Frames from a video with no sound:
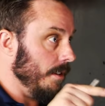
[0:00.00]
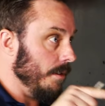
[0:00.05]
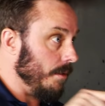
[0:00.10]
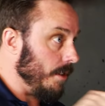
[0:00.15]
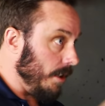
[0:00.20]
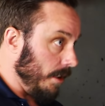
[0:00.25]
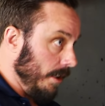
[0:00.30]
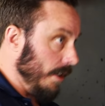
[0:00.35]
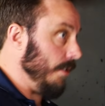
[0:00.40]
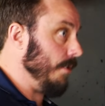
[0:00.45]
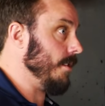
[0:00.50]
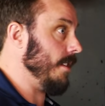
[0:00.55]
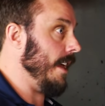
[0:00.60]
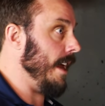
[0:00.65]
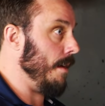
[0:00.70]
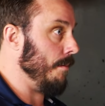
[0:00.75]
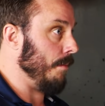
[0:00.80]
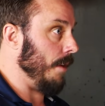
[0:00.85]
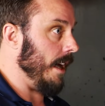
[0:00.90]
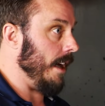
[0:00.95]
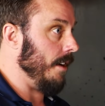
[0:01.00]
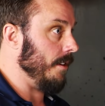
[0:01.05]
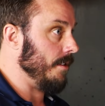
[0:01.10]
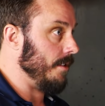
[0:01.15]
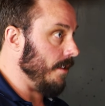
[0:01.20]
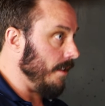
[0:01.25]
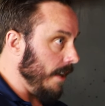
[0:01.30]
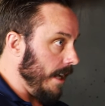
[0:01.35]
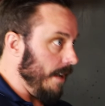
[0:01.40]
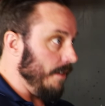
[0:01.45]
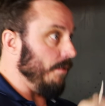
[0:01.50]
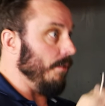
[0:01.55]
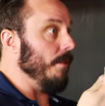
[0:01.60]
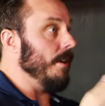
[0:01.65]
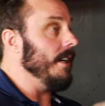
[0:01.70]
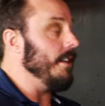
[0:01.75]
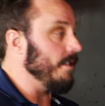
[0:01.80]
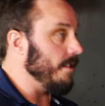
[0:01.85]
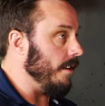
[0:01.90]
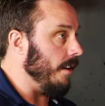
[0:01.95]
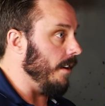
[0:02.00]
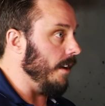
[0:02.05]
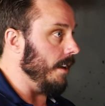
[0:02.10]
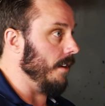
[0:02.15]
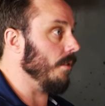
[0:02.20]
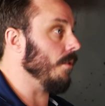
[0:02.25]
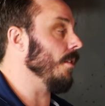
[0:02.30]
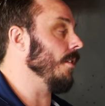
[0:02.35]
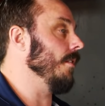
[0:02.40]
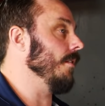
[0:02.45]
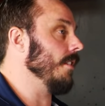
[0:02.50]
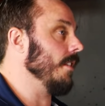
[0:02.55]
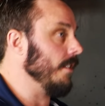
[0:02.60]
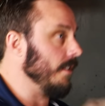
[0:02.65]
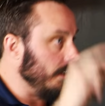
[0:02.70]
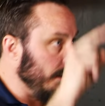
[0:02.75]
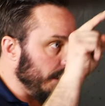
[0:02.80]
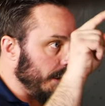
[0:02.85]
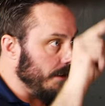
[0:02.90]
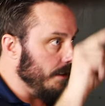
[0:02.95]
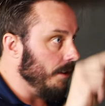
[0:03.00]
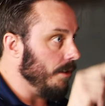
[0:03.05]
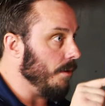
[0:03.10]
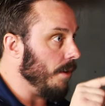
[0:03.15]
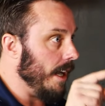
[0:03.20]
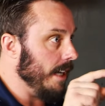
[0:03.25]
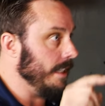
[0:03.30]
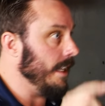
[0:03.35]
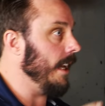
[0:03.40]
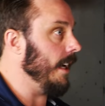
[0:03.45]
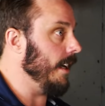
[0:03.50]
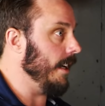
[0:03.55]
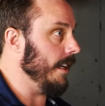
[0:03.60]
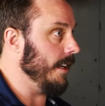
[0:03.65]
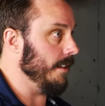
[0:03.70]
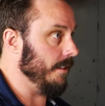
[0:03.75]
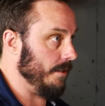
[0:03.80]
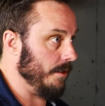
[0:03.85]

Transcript: you close that browser and restart it or click new identity.